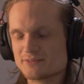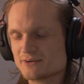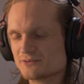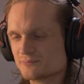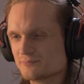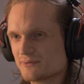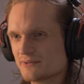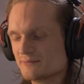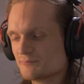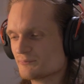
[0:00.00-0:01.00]
I think it's,
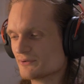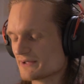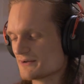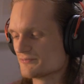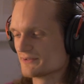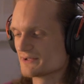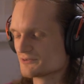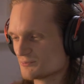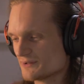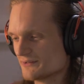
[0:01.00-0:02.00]
but like I feel like
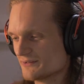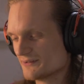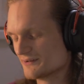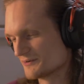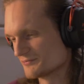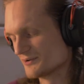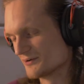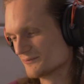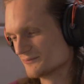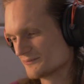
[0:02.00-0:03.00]
it's well enough
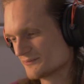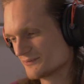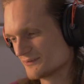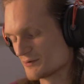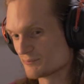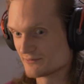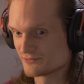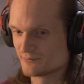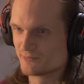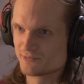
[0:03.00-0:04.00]
known about
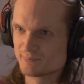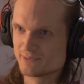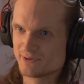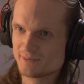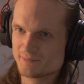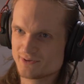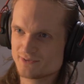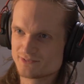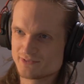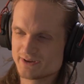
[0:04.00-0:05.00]
some of the plot where
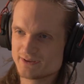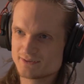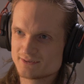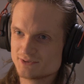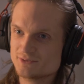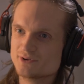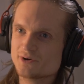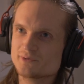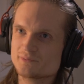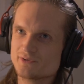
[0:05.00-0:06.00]
it's like, you
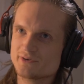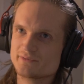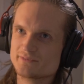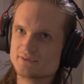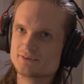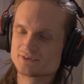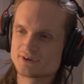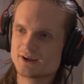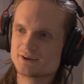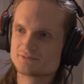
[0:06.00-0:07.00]
know, that these are
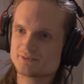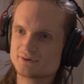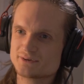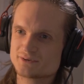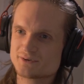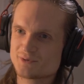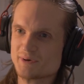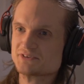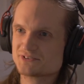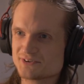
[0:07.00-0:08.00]
kind of
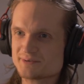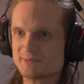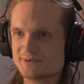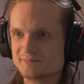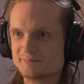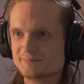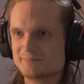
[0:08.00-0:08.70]
questionable